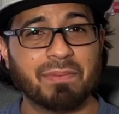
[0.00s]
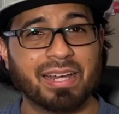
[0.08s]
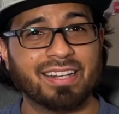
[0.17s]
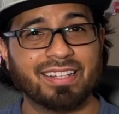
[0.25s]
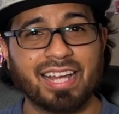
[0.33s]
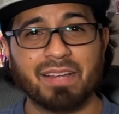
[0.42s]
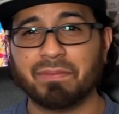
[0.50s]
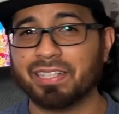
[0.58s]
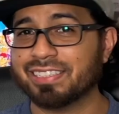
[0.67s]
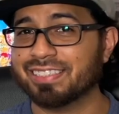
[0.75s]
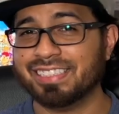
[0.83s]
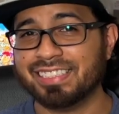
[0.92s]
out a lot
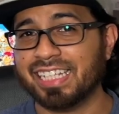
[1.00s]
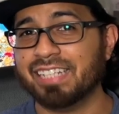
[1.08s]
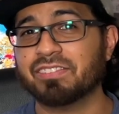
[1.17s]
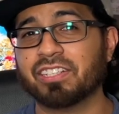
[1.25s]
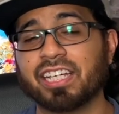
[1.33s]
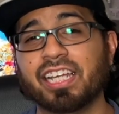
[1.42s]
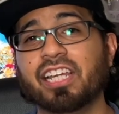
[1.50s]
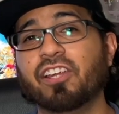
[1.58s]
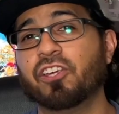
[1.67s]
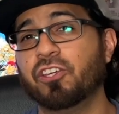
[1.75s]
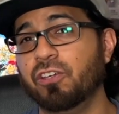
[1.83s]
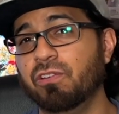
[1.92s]
because these games are getting
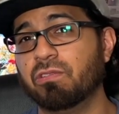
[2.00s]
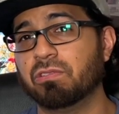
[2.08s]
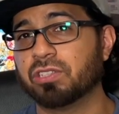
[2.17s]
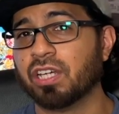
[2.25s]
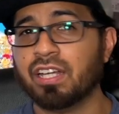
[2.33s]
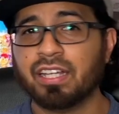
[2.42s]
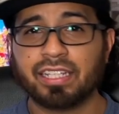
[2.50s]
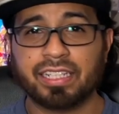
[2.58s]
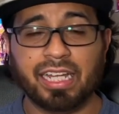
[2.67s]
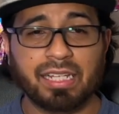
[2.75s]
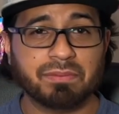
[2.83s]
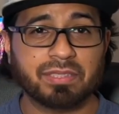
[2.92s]
huge.
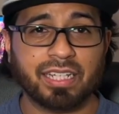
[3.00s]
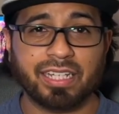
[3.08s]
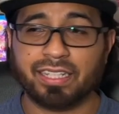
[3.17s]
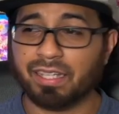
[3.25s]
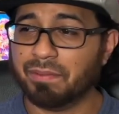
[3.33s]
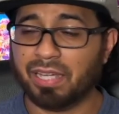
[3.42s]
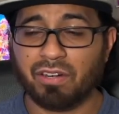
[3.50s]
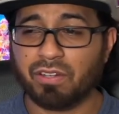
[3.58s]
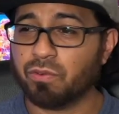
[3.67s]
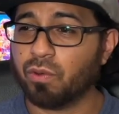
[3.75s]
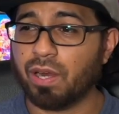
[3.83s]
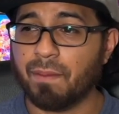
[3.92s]
Games like, I mean, I don't
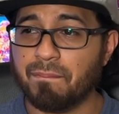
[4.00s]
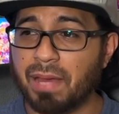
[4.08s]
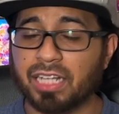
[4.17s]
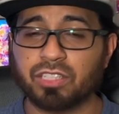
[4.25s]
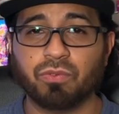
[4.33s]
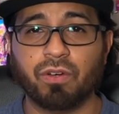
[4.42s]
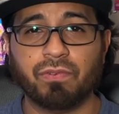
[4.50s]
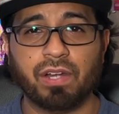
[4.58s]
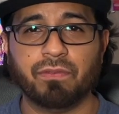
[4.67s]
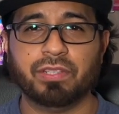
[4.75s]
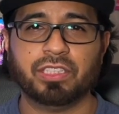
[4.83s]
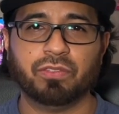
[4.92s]
even want to imagine what
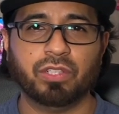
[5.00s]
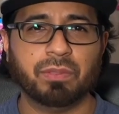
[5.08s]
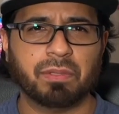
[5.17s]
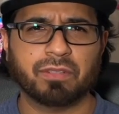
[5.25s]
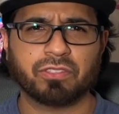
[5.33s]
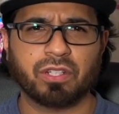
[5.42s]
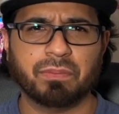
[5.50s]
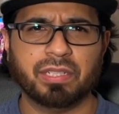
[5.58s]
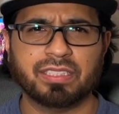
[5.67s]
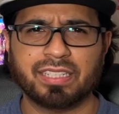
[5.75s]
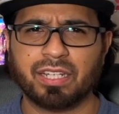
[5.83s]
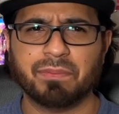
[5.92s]
Final Fantasy Rebirth is going to be.
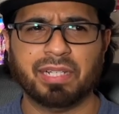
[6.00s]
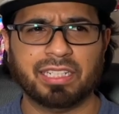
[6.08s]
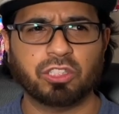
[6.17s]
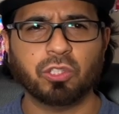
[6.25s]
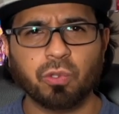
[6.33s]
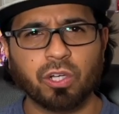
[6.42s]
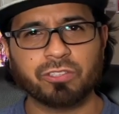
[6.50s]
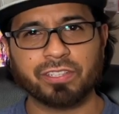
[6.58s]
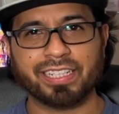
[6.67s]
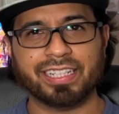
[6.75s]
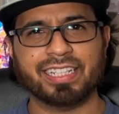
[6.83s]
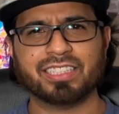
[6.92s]
Is that going to be like 200
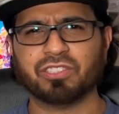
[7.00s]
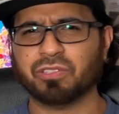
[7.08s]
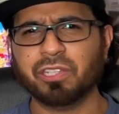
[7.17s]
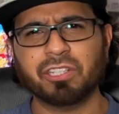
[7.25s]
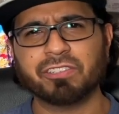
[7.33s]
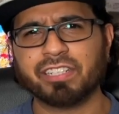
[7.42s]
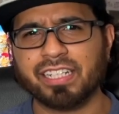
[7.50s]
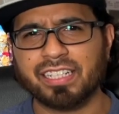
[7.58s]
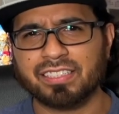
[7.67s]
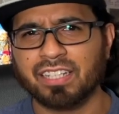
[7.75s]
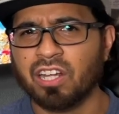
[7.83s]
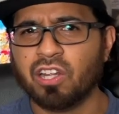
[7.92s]
gigs, 300
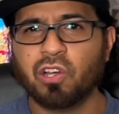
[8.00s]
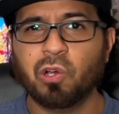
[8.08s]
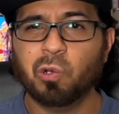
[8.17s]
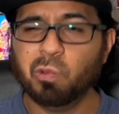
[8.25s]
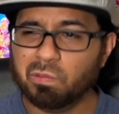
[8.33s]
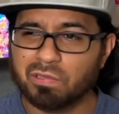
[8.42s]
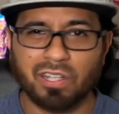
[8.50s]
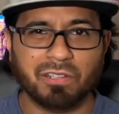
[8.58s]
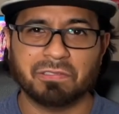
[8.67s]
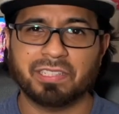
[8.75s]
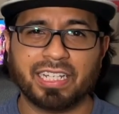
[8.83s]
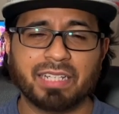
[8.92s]
gigs? Who
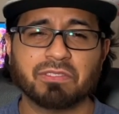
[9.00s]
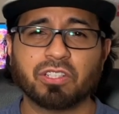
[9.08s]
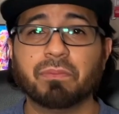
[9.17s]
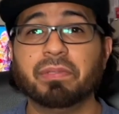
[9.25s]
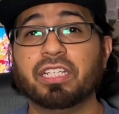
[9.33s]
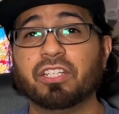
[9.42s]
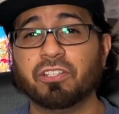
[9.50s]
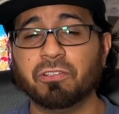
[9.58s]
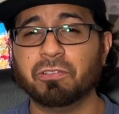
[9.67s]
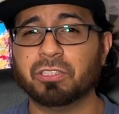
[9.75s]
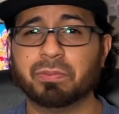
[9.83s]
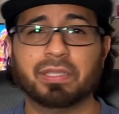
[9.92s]
knows? That game's going to be
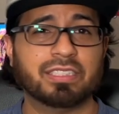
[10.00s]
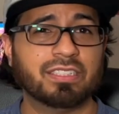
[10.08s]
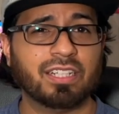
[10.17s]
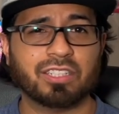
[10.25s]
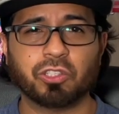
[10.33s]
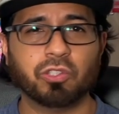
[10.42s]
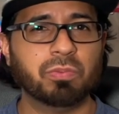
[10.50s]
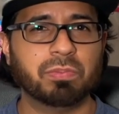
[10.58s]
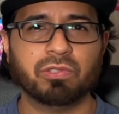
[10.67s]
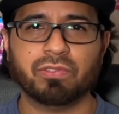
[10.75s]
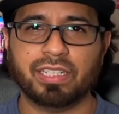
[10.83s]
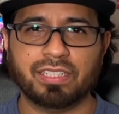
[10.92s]
huge because it's on 2
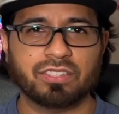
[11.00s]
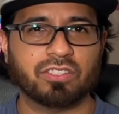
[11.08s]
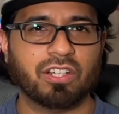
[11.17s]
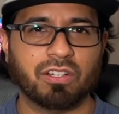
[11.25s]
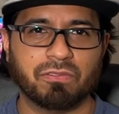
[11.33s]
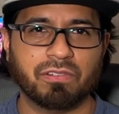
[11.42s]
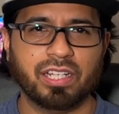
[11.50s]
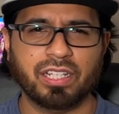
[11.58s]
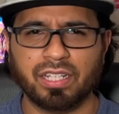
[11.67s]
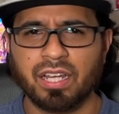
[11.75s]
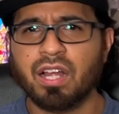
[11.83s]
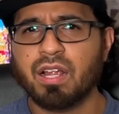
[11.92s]
Blu-ray discs
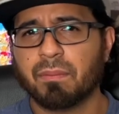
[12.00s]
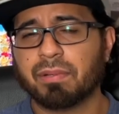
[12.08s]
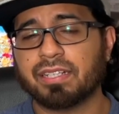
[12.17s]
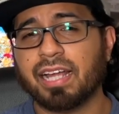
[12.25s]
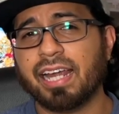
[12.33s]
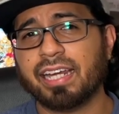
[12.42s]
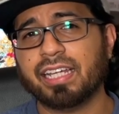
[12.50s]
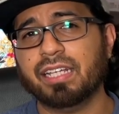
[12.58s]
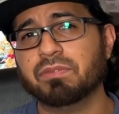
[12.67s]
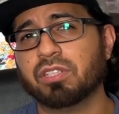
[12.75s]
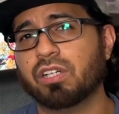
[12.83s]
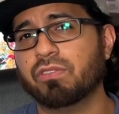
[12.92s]
already. But a lot of
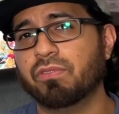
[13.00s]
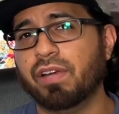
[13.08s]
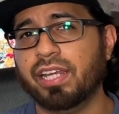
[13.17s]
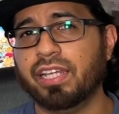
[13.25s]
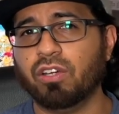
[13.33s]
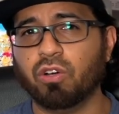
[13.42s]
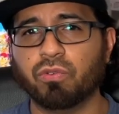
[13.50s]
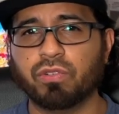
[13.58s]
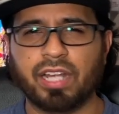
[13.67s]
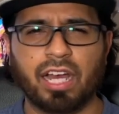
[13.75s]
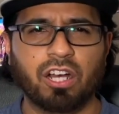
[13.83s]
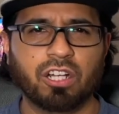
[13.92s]
games are already over
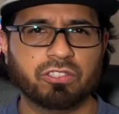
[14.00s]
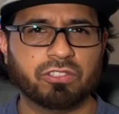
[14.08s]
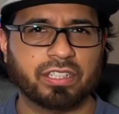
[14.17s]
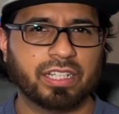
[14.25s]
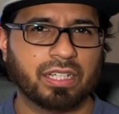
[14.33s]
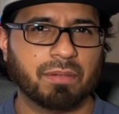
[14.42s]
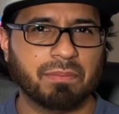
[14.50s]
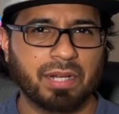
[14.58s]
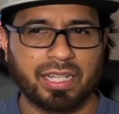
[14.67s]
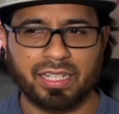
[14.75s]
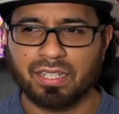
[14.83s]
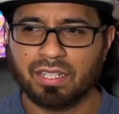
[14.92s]
that 100 gigabyte